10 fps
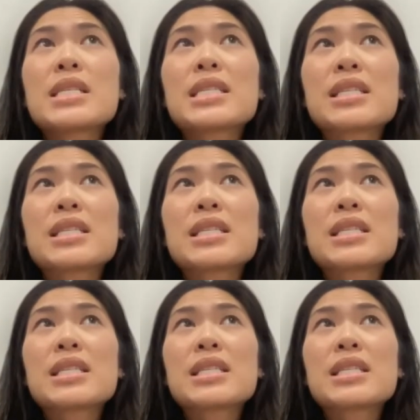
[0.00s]

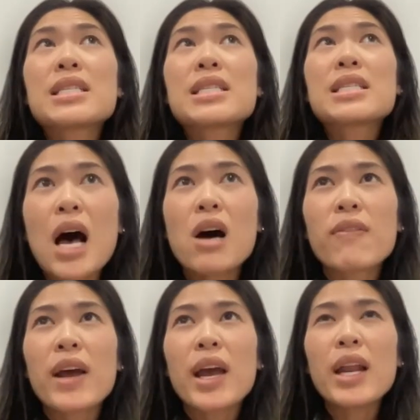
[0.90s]
scan itself,
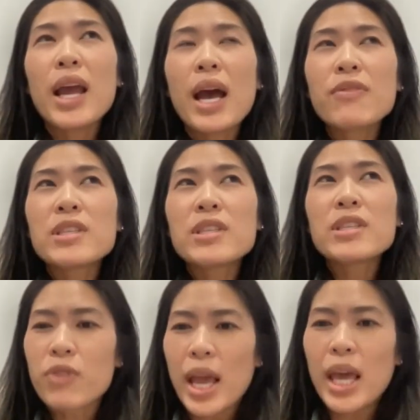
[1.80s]
and I've seen
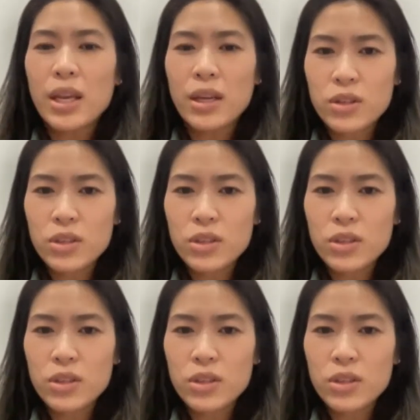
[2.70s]
it range